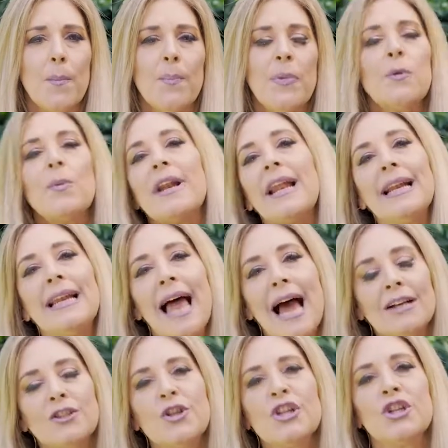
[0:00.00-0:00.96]
But what I'd
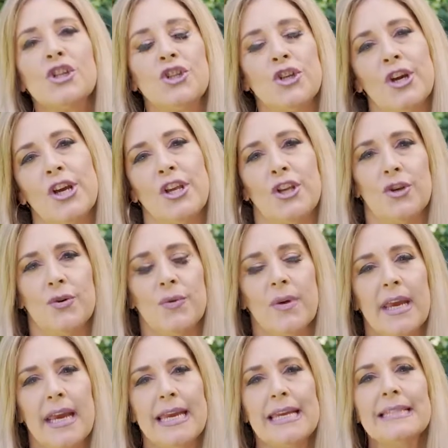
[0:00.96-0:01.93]
like to assure you
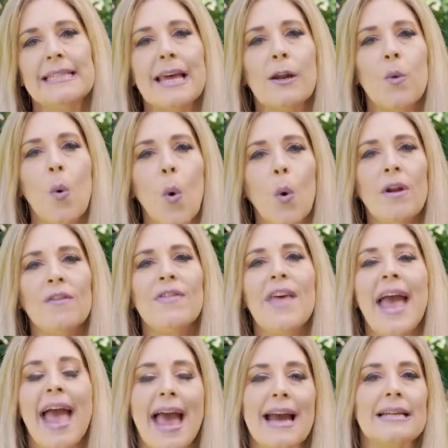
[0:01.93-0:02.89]
is that all of the
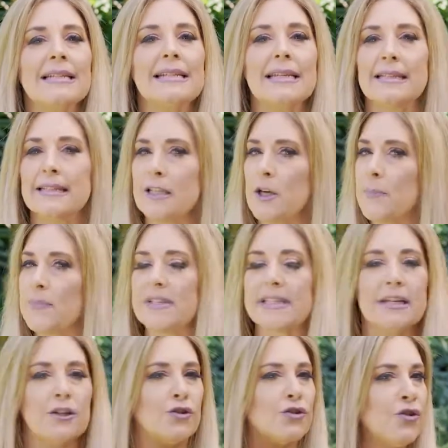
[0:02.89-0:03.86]
hacks and tips
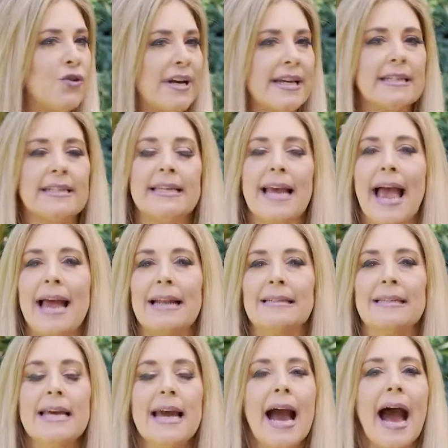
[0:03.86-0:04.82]
and tricks
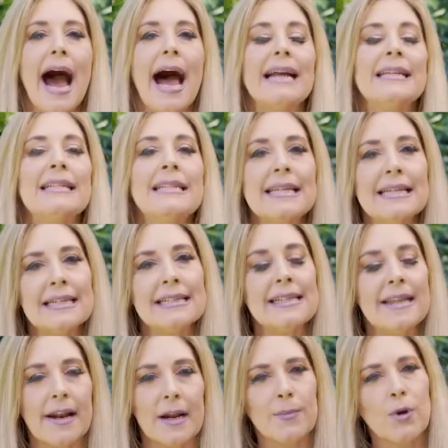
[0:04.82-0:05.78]
and ideas
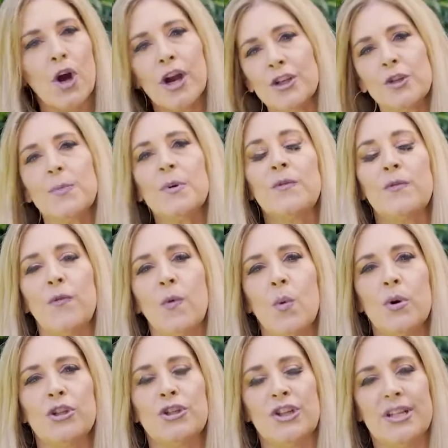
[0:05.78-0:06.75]
that I'm going to put
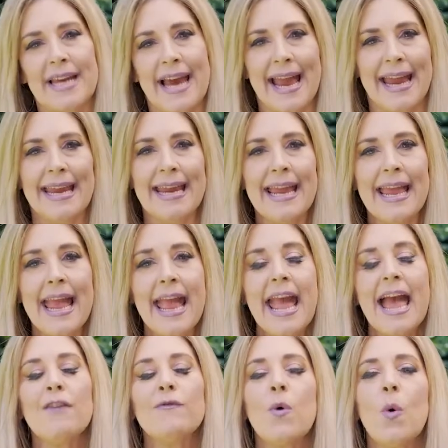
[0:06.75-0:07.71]
forward today
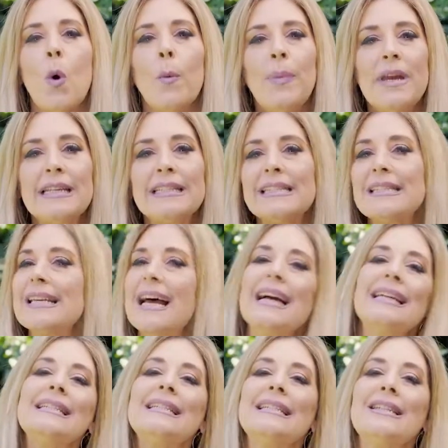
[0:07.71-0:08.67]
have all been
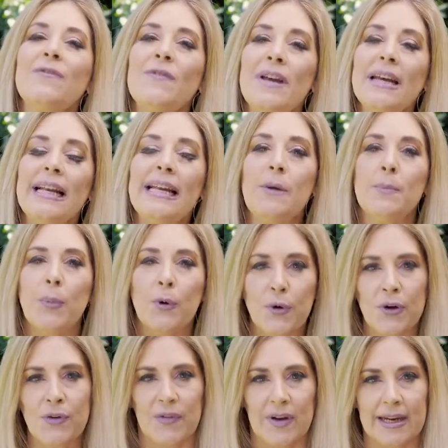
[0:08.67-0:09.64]
scientifically
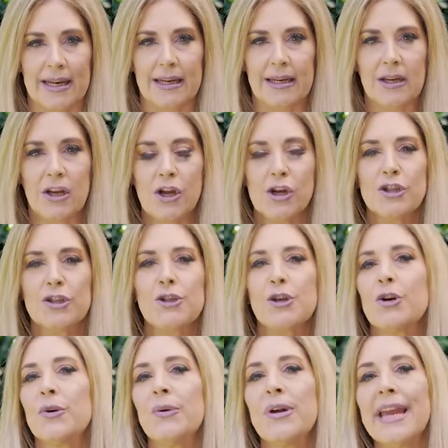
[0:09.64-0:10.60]
proven
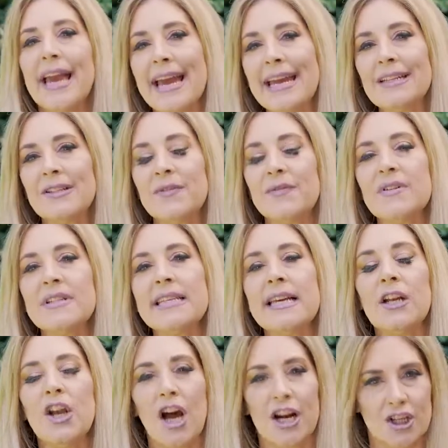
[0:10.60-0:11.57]
to create
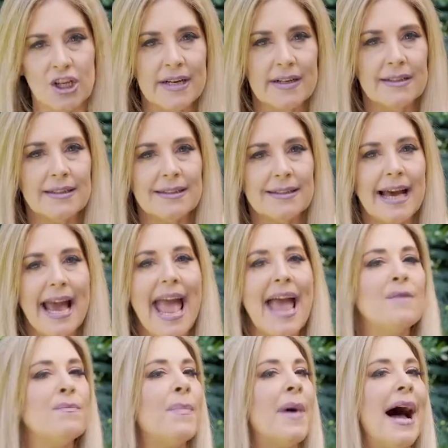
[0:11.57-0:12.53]
physiological
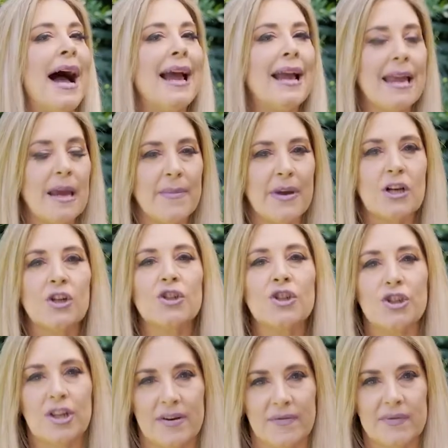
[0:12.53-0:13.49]
and biochemical
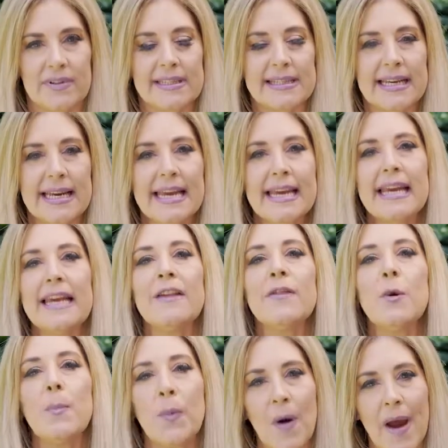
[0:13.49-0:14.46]
shifts in
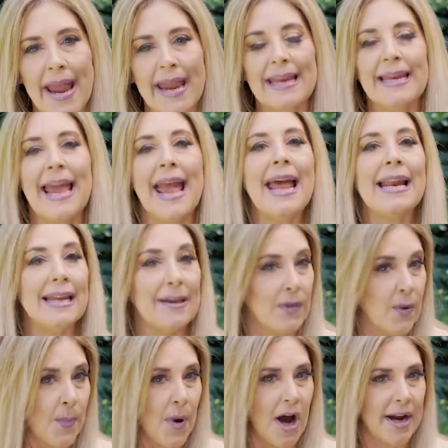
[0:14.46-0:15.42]
the brain and in
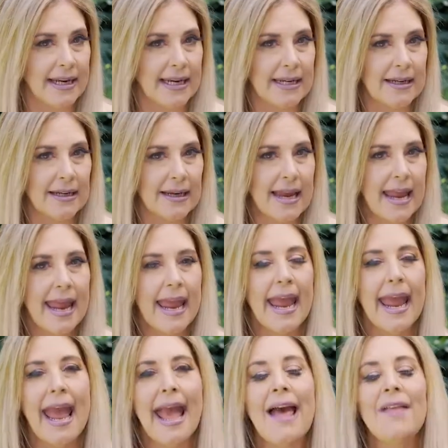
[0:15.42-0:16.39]
the body.
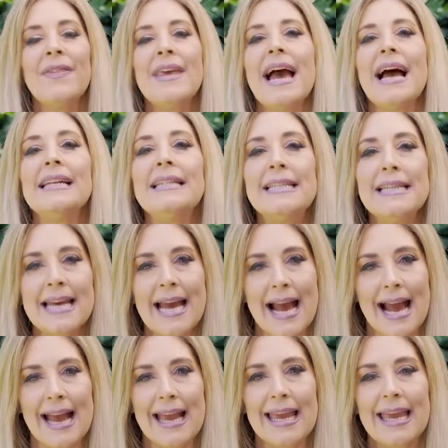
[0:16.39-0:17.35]
And the
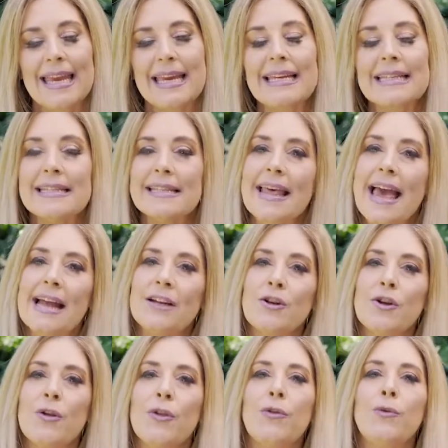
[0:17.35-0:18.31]
idea is that
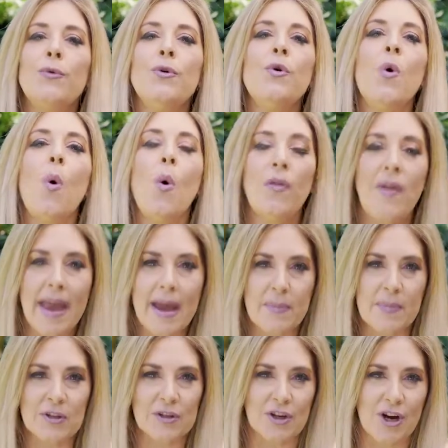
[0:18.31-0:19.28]
through all the
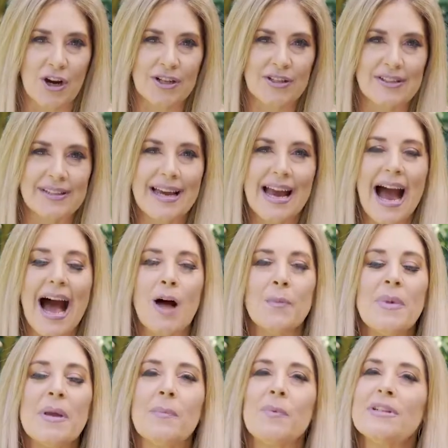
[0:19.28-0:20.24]
episodes, I'll
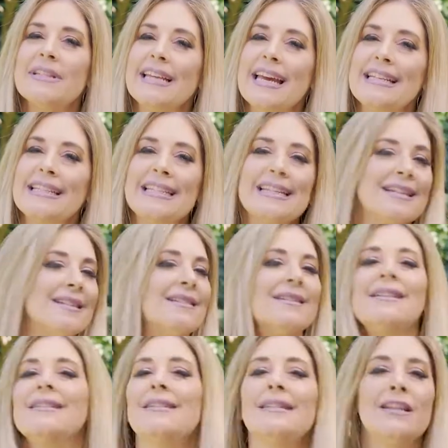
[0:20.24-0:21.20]
be presenting
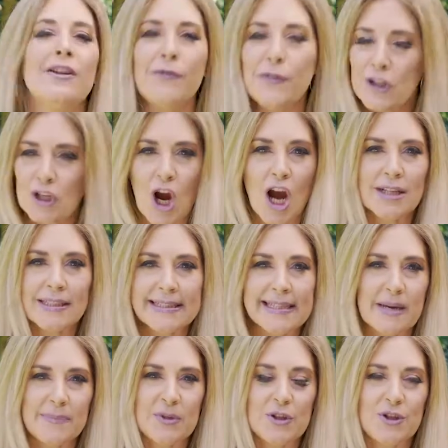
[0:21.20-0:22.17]
different
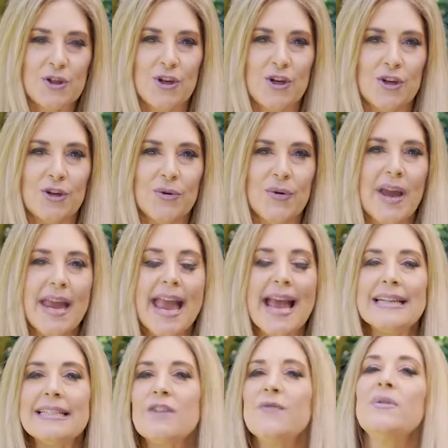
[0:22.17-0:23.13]
concepts to you
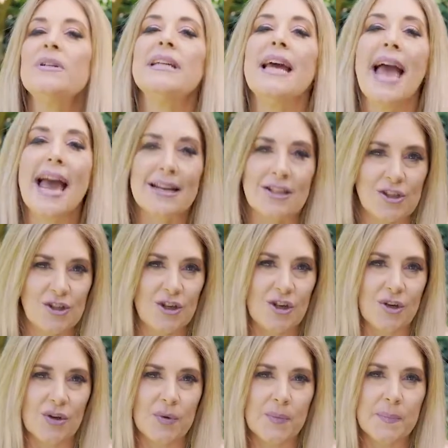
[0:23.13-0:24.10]
and different hacks to
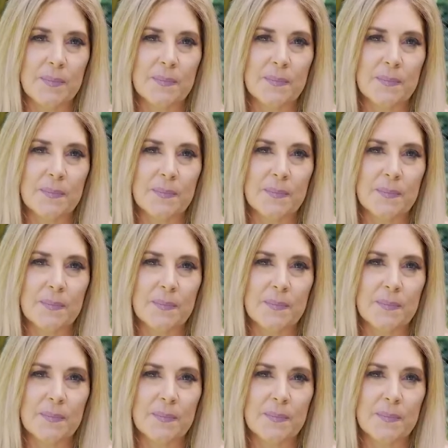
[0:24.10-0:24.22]
you.